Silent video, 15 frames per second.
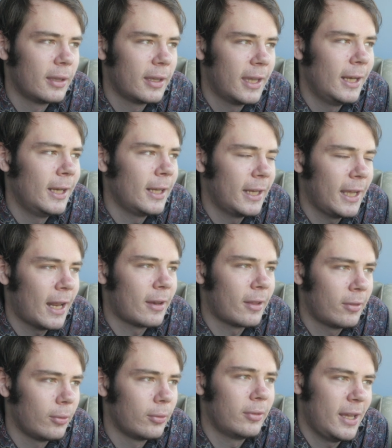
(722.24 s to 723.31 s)
killing
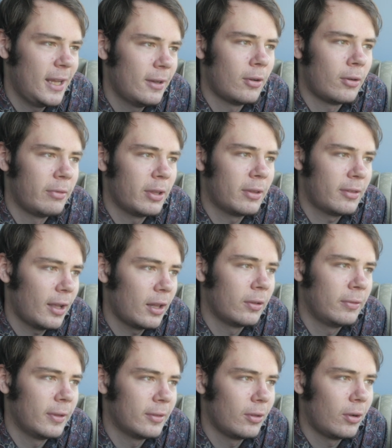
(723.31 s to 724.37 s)
Neanderthals in and of
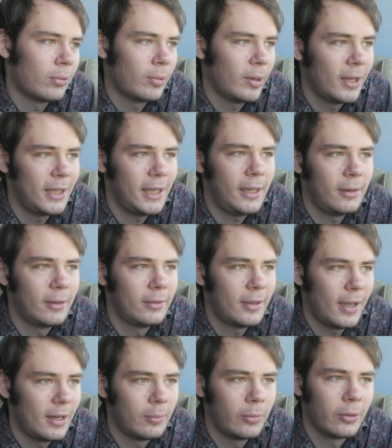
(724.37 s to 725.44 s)
itself is not really
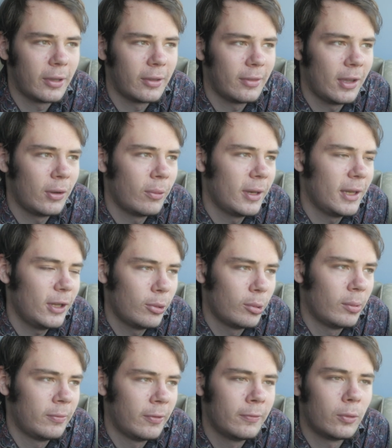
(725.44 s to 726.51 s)
tenable, because they were in
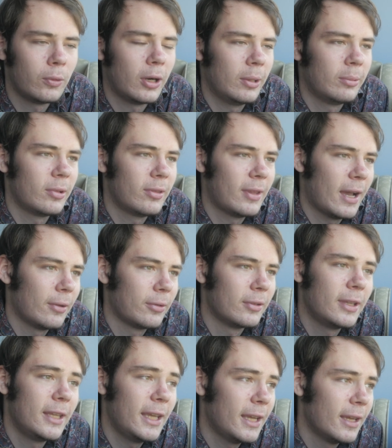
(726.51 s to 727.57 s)
Europe for
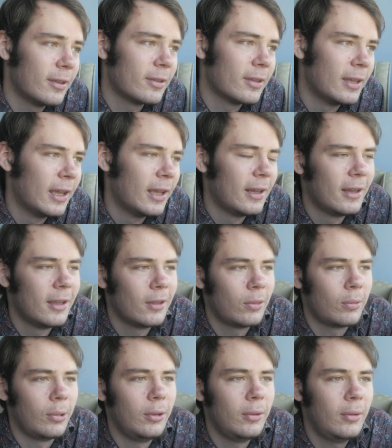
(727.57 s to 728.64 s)
400,000 years
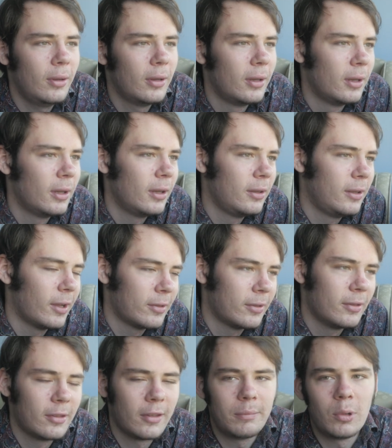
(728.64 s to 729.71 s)
through
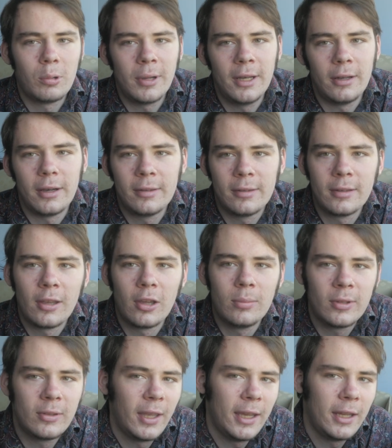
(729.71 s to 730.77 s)
dozens of marine
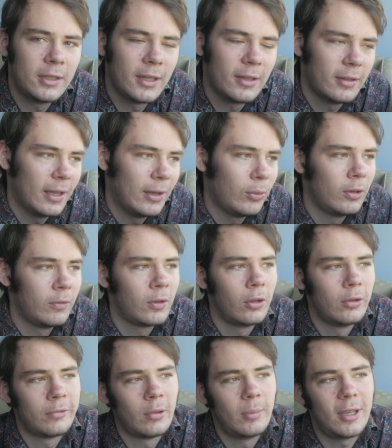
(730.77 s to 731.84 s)
isotope stages. It would have
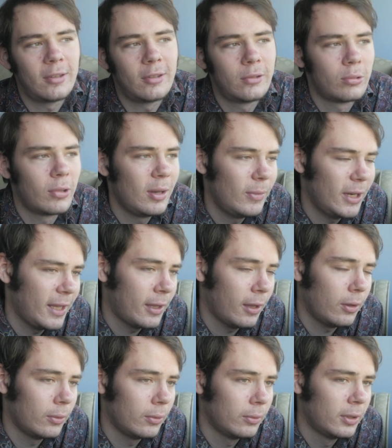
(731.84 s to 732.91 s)
gone from extremely
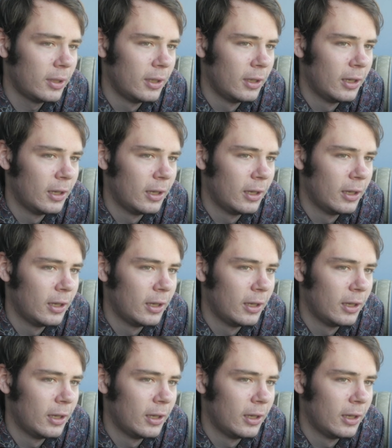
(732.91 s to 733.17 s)
cold